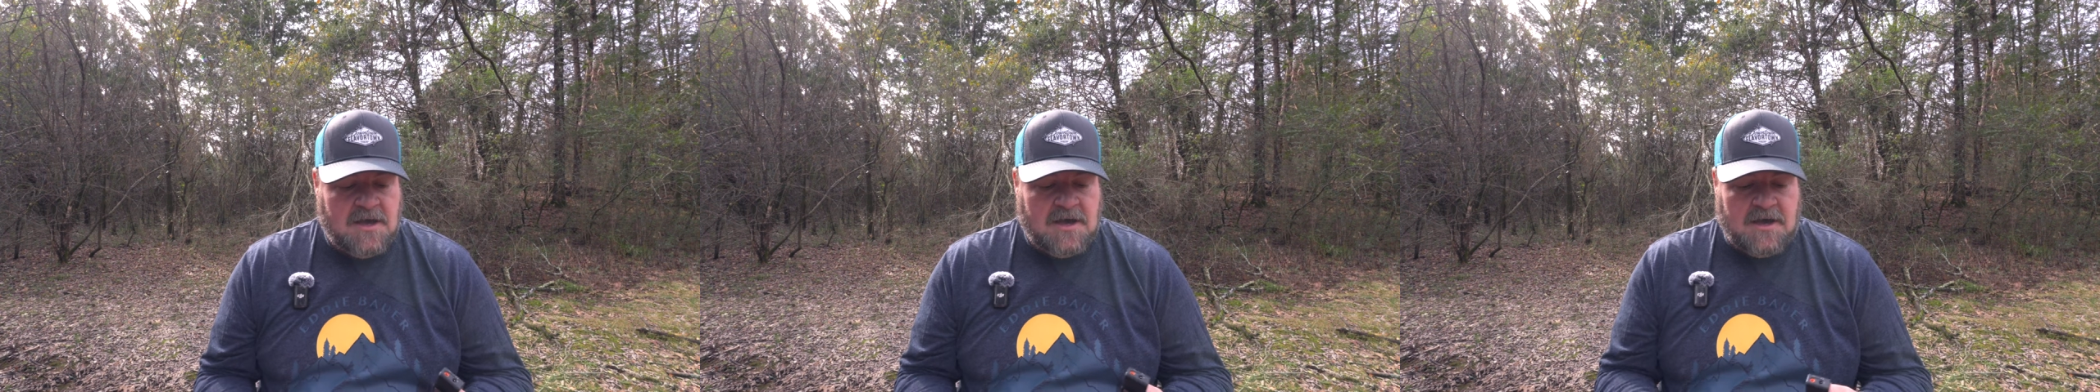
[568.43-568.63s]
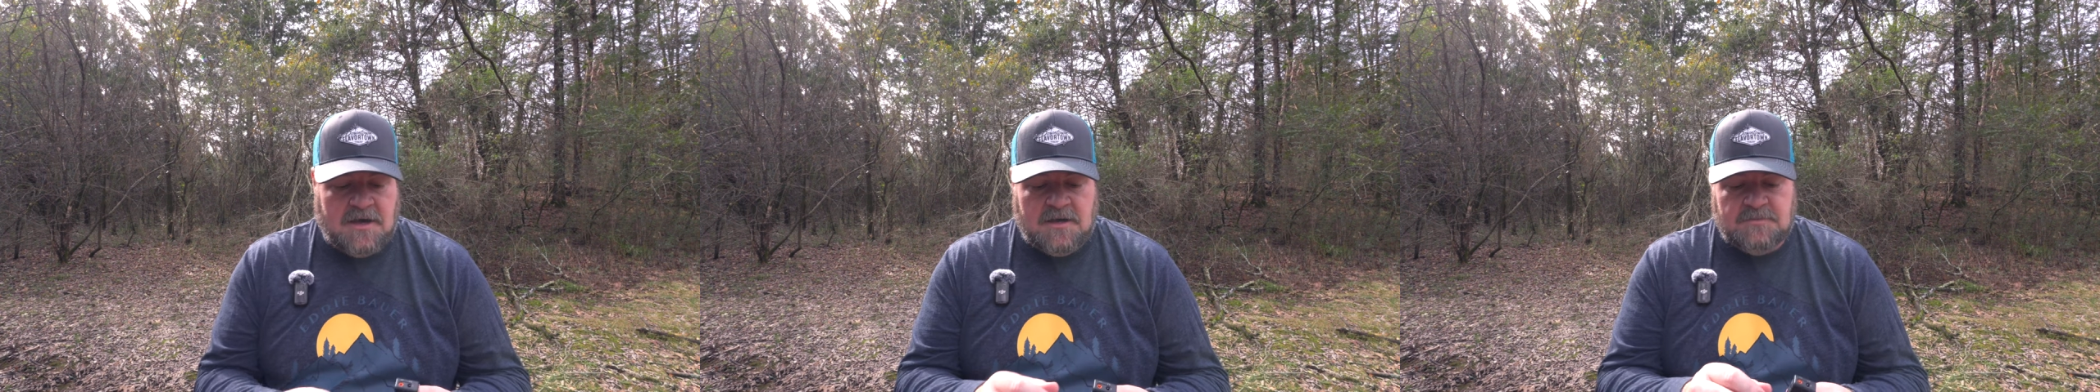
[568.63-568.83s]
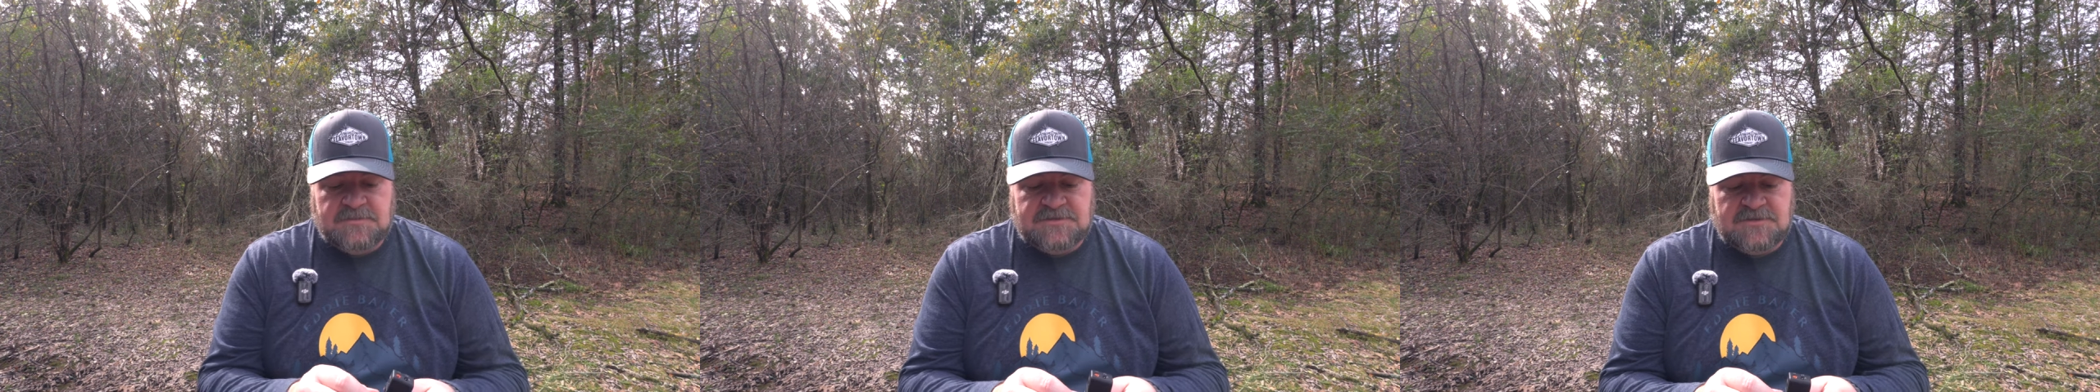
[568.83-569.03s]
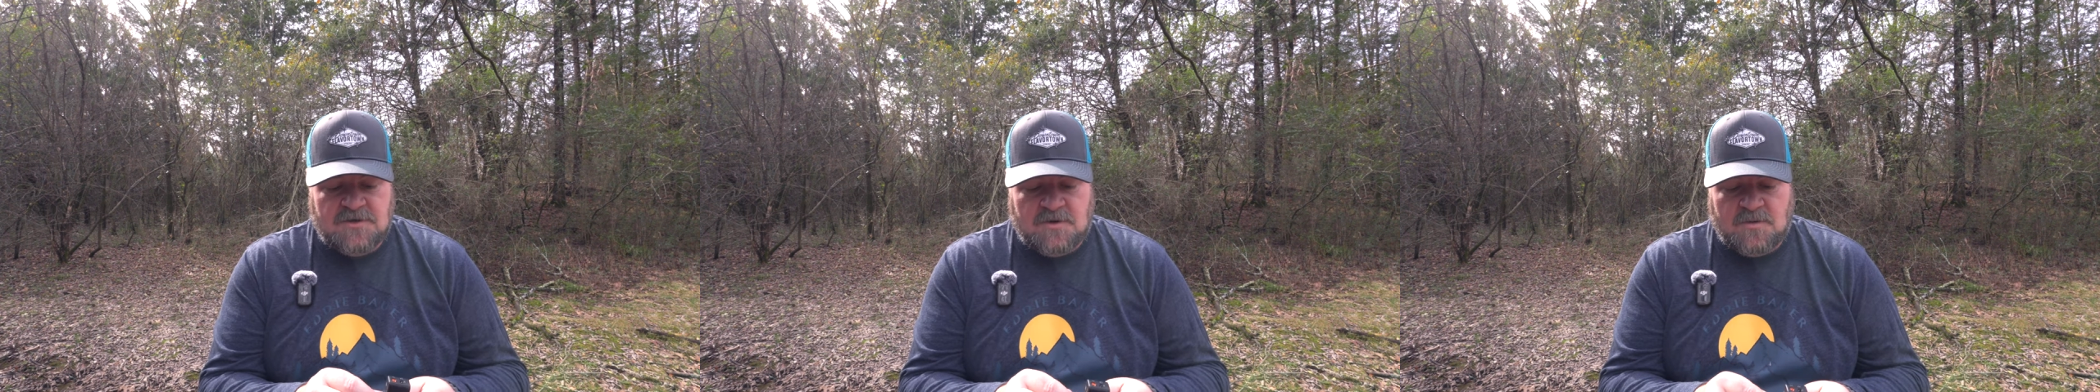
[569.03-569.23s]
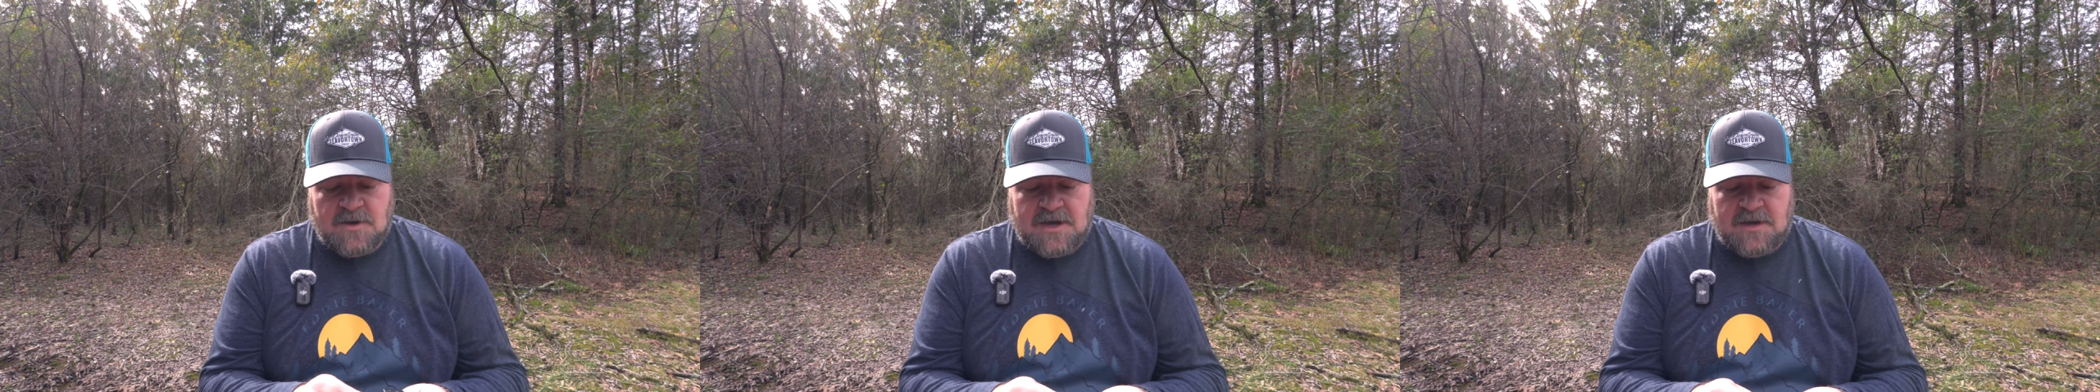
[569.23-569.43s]
Um,
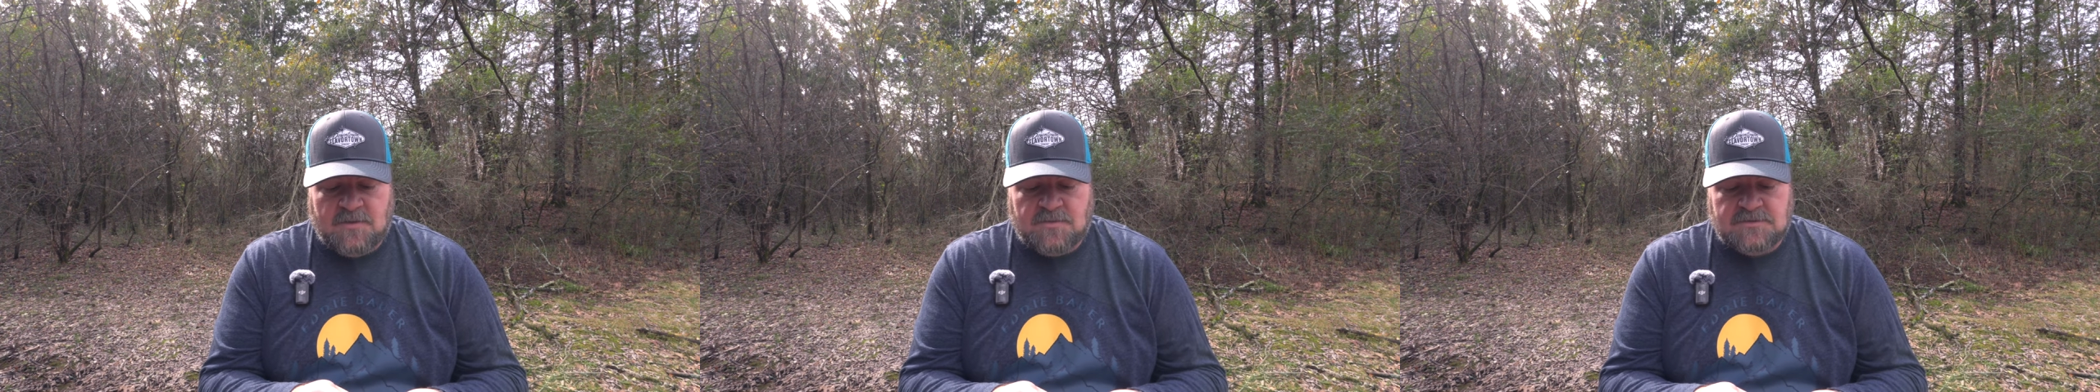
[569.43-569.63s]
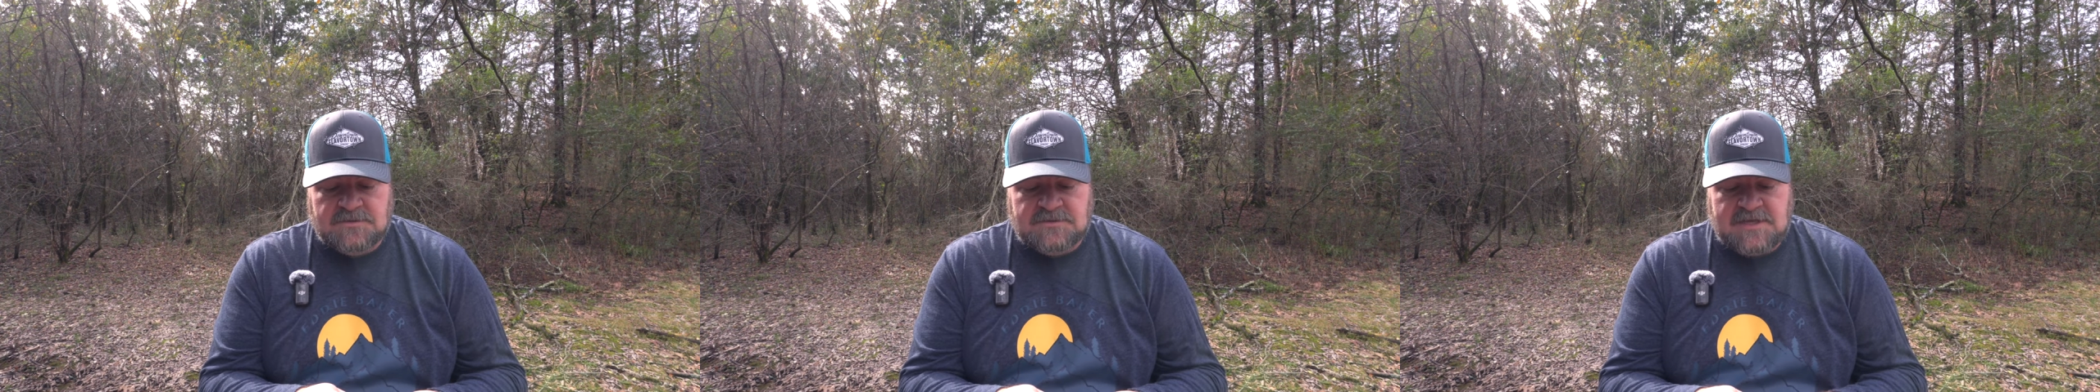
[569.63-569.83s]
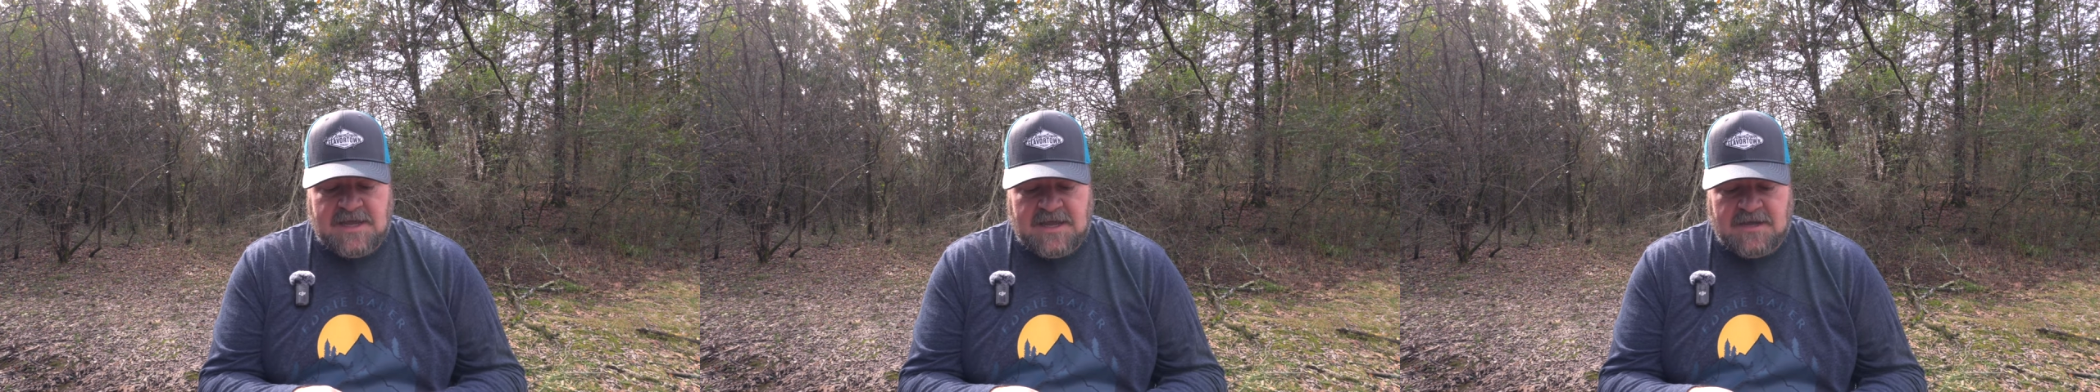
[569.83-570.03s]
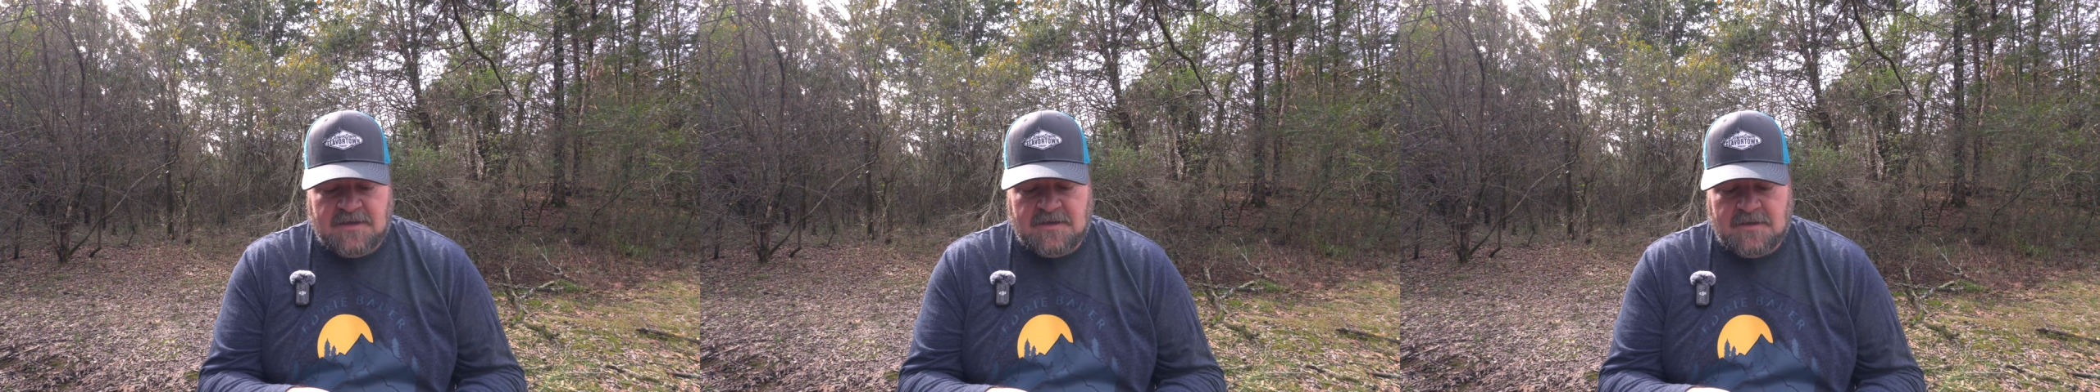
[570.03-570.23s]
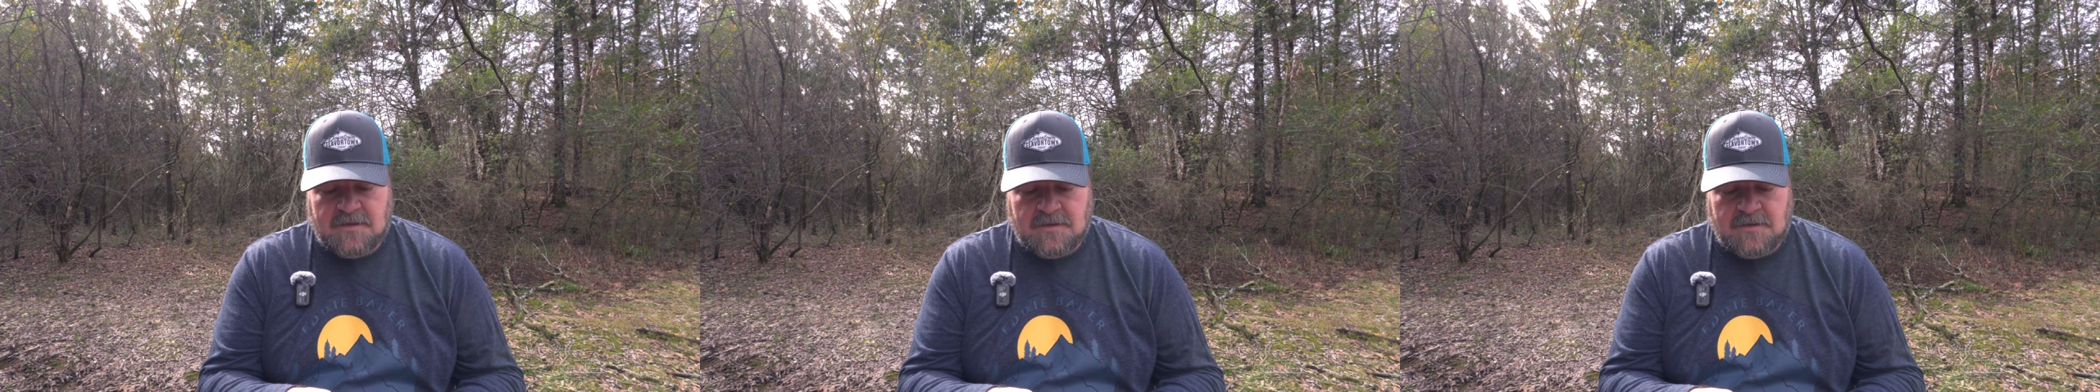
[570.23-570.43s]
so I will
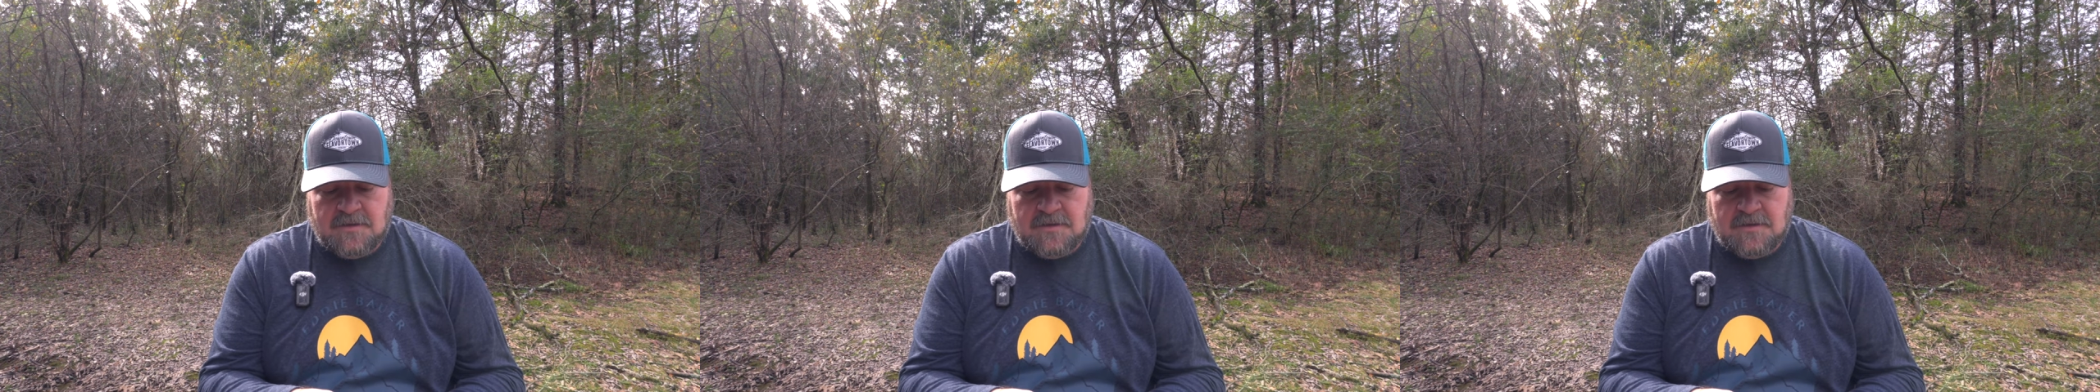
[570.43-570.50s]
take,